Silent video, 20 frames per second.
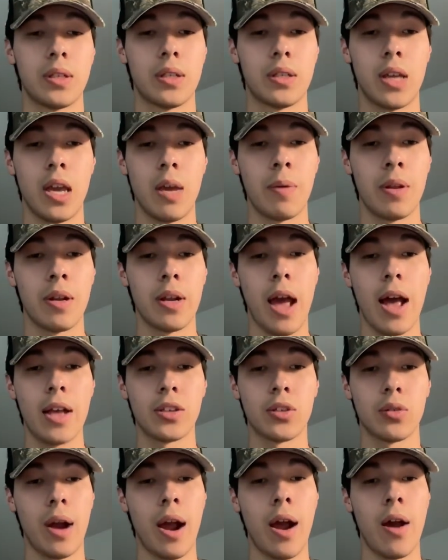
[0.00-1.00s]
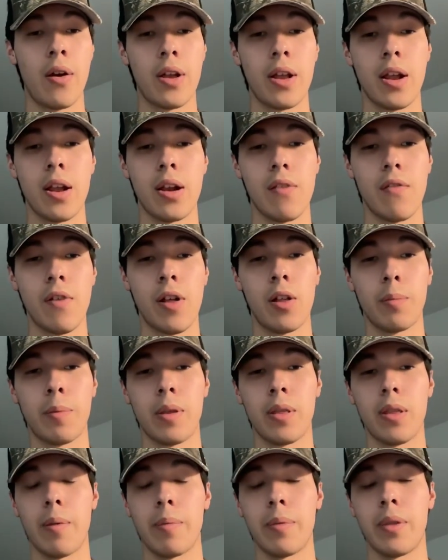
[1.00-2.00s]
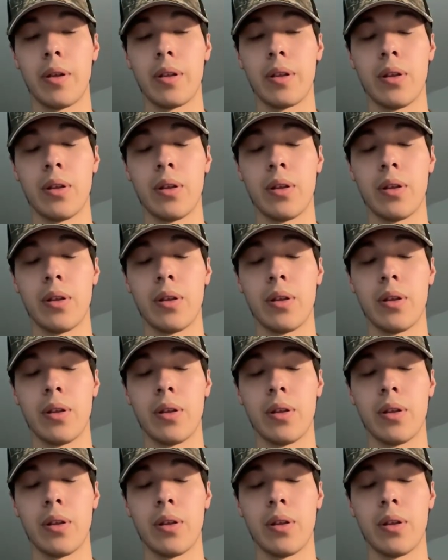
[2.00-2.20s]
keeping guys around and developing them.